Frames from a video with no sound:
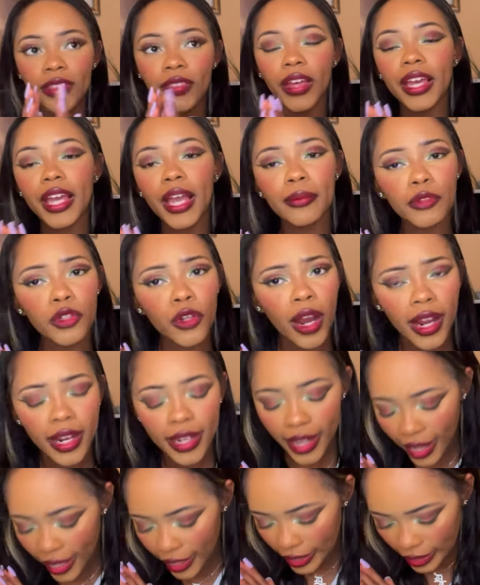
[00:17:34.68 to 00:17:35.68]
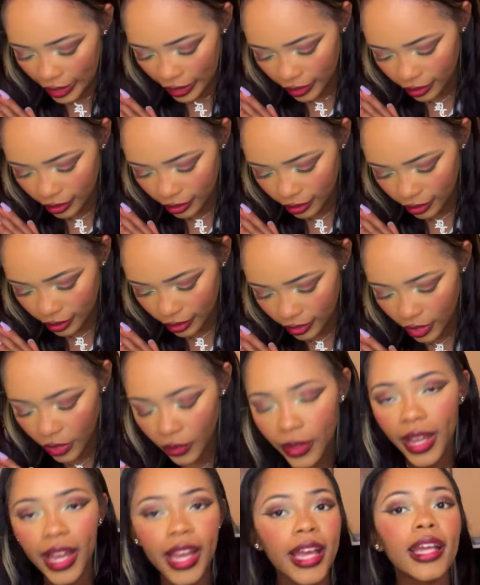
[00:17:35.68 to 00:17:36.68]
They kept trying Eddie,
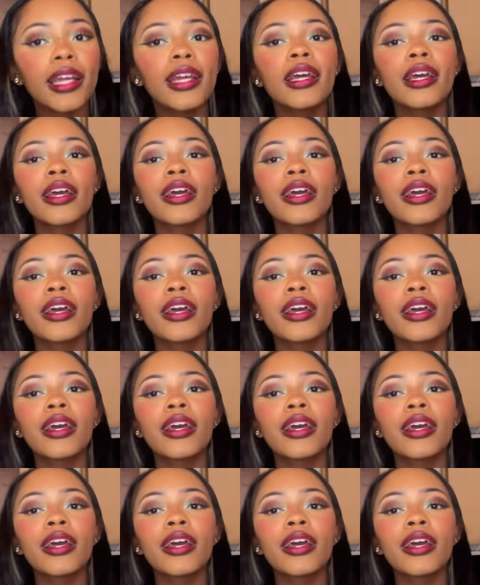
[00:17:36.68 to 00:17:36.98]
okay?